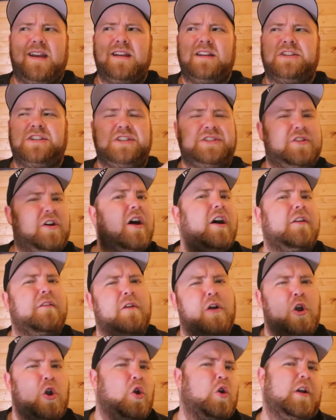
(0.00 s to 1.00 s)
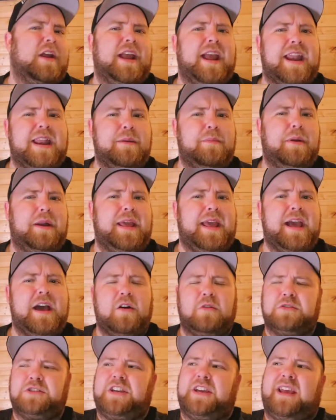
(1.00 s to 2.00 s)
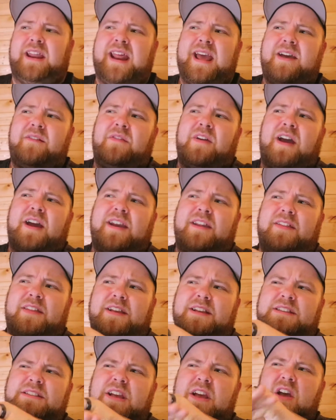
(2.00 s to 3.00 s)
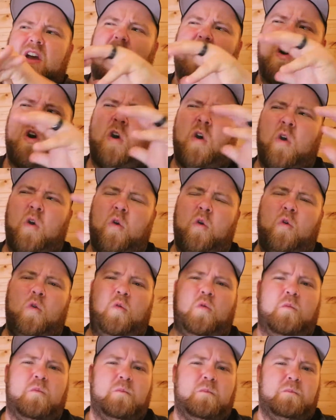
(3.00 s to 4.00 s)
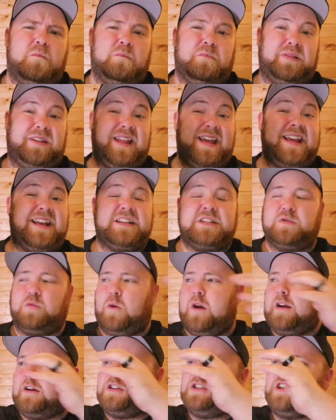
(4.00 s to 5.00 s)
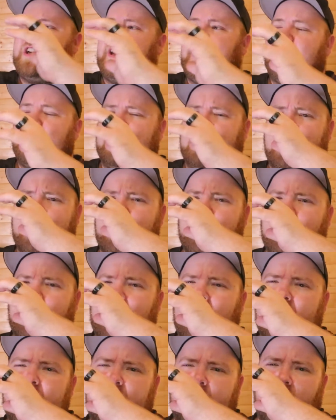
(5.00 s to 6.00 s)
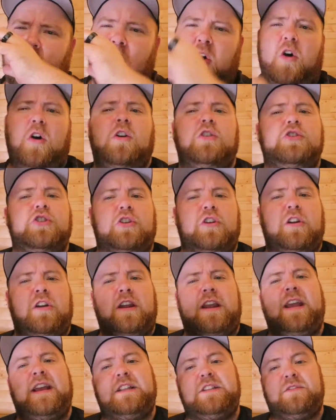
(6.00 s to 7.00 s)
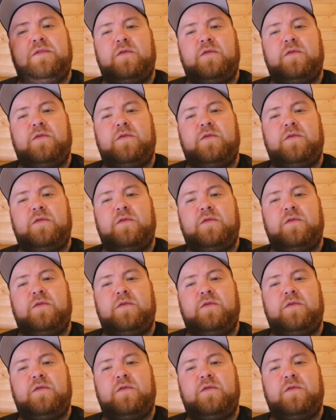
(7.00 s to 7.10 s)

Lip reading: she's not hurting anybody else? She can have kind of this home place where she can kind of conjure her kids